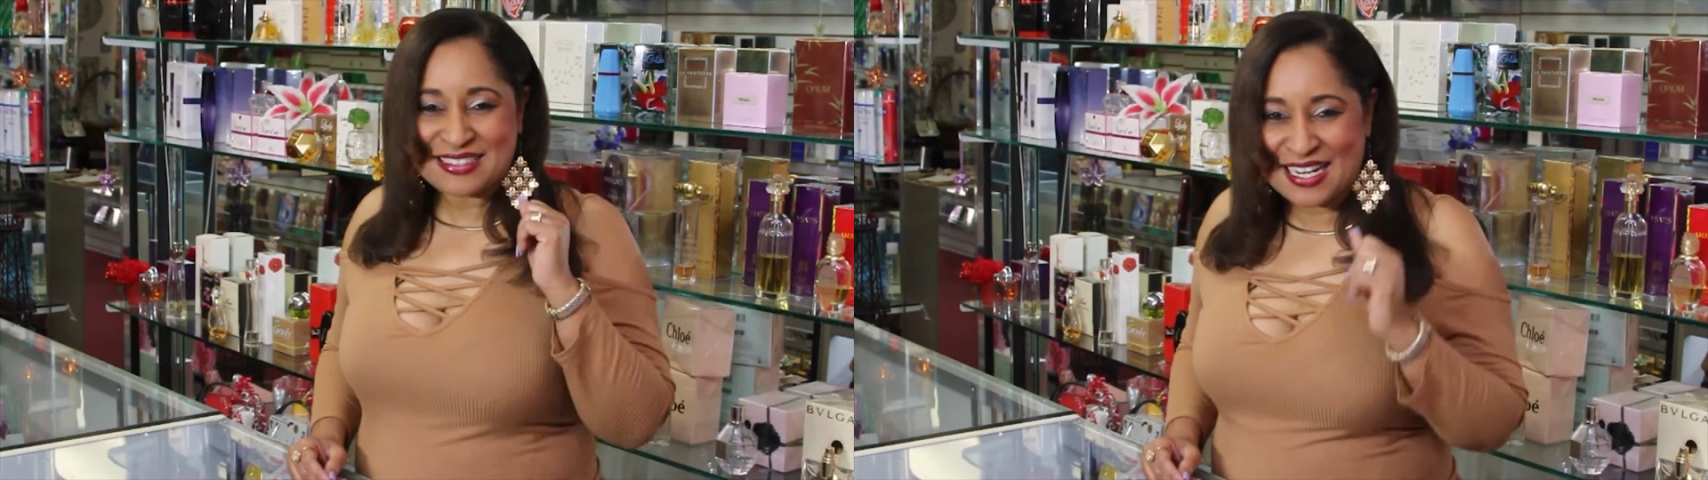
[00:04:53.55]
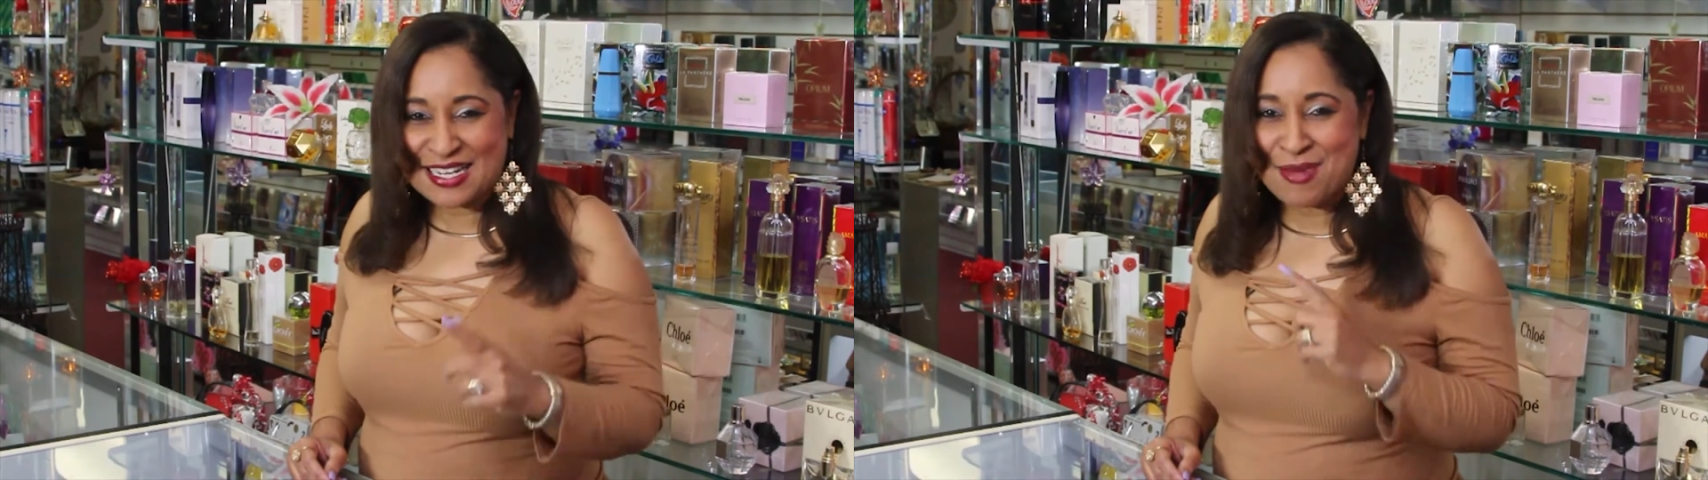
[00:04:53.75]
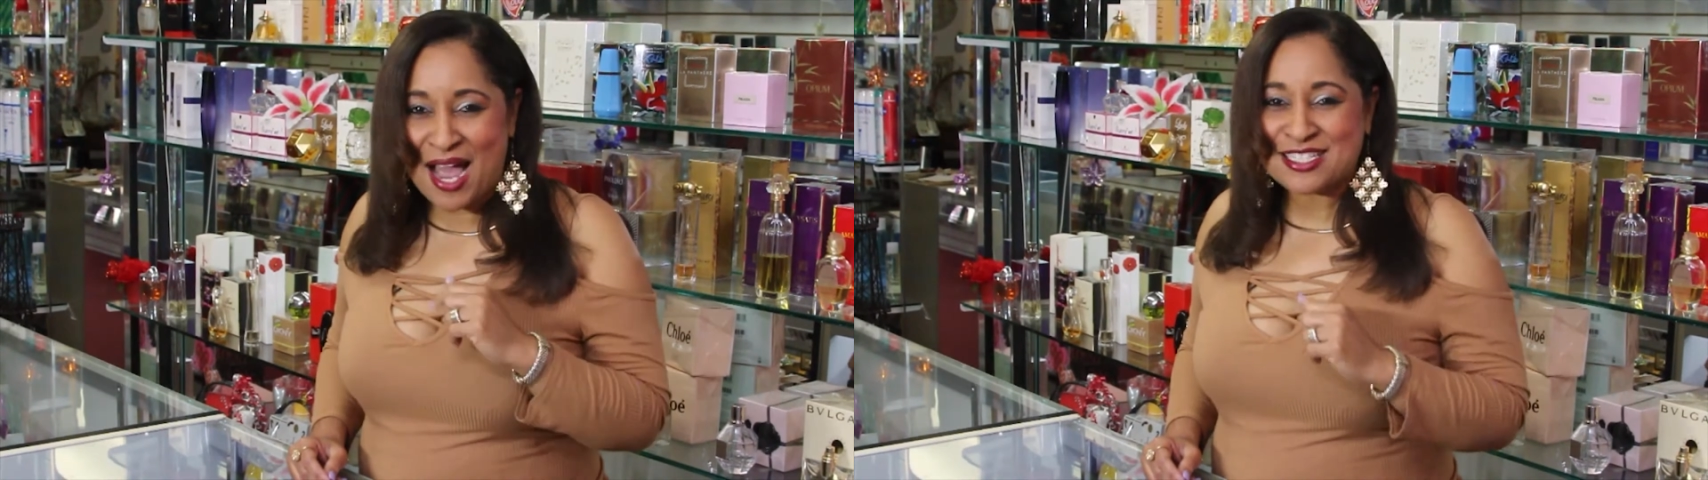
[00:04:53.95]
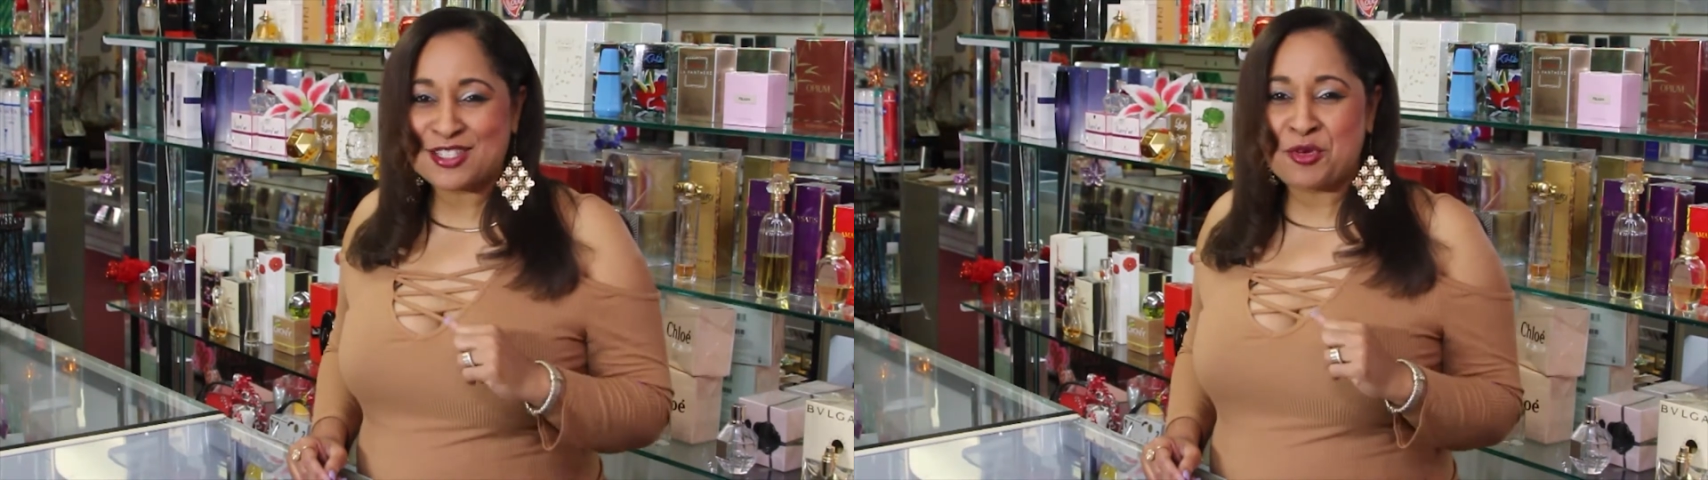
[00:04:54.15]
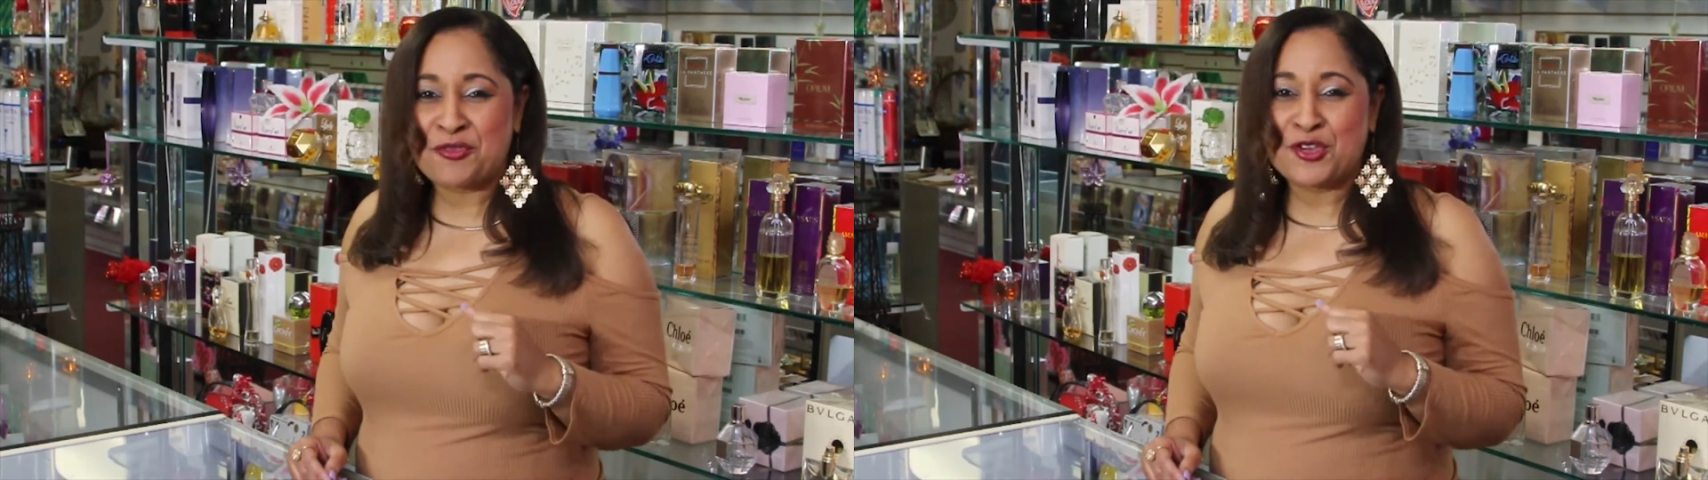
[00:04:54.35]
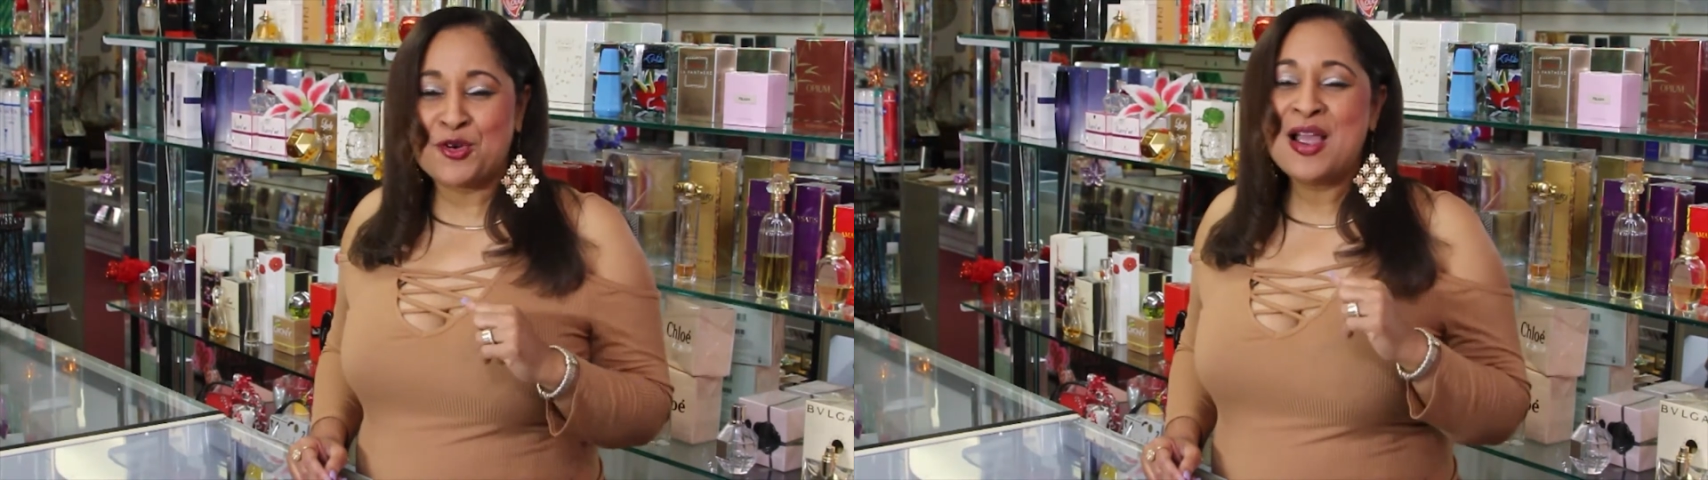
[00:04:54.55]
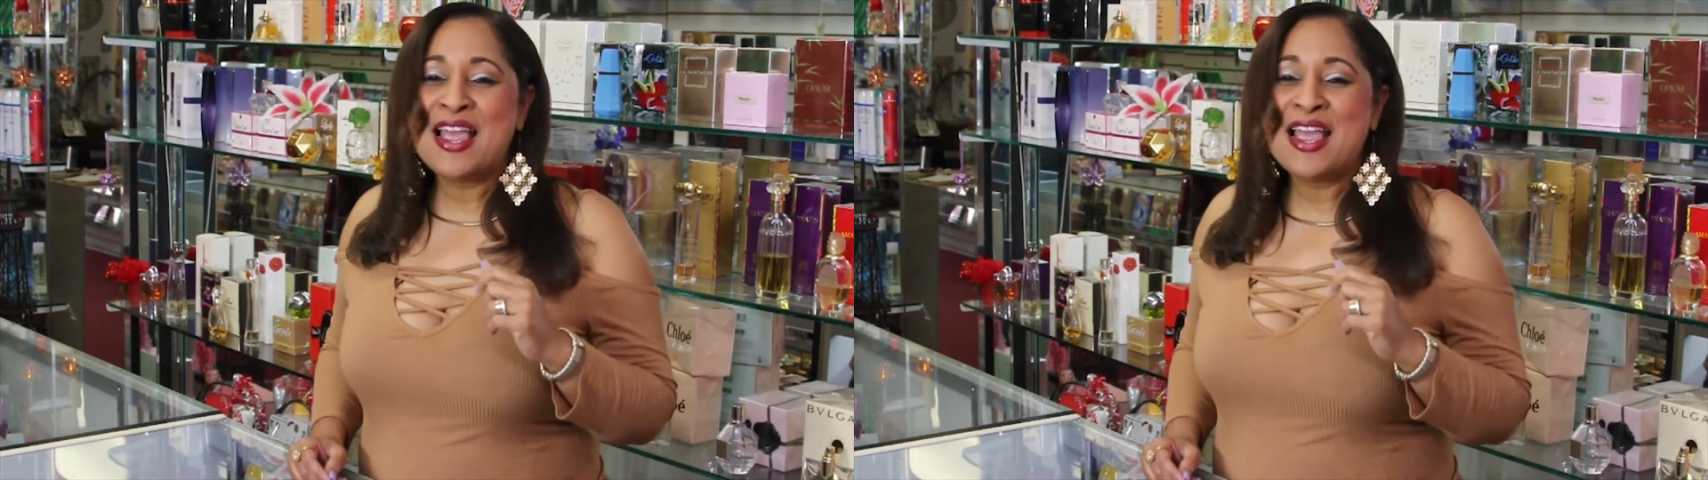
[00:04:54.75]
Teleimage is with you